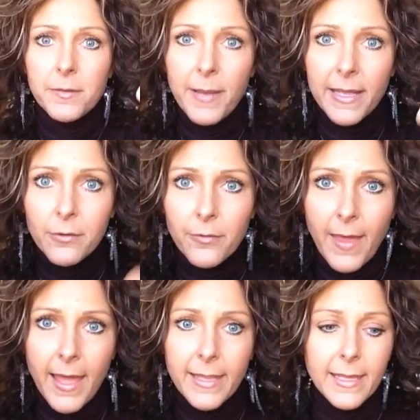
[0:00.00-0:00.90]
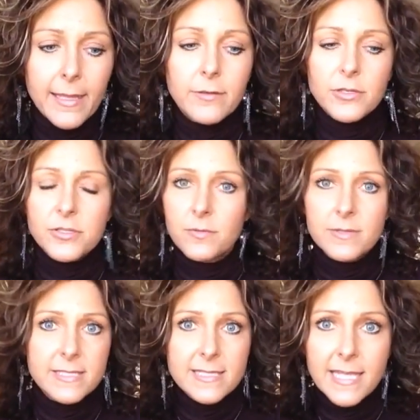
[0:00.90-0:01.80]
going to peel that and get just
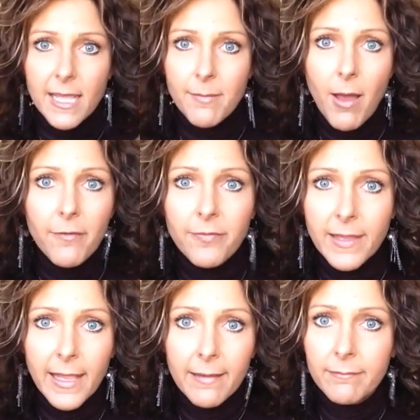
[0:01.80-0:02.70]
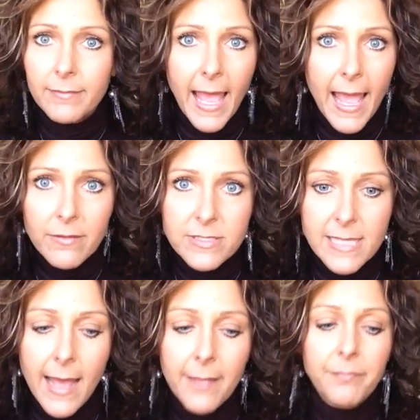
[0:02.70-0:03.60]
skim off the, the
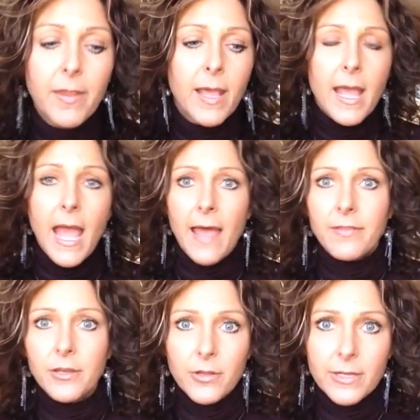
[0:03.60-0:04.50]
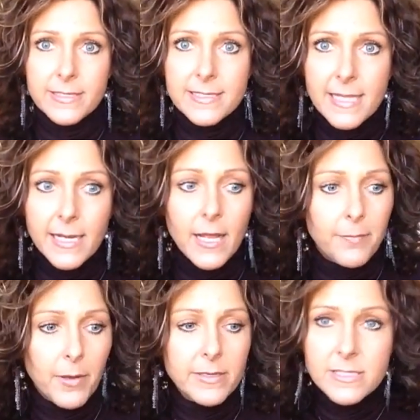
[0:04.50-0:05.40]
outside. And then you're going to sit it
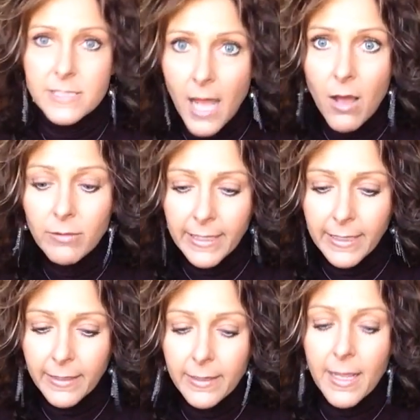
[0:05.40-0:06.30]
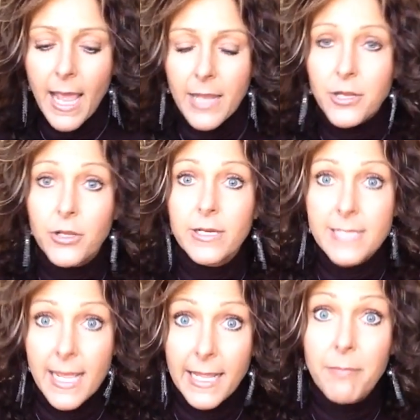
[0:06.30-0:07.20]
up on its tall end, and you're going to
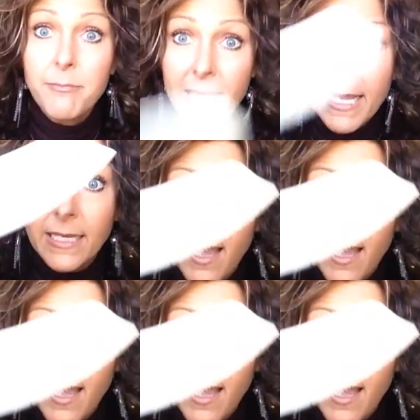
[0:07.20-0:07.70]
take a big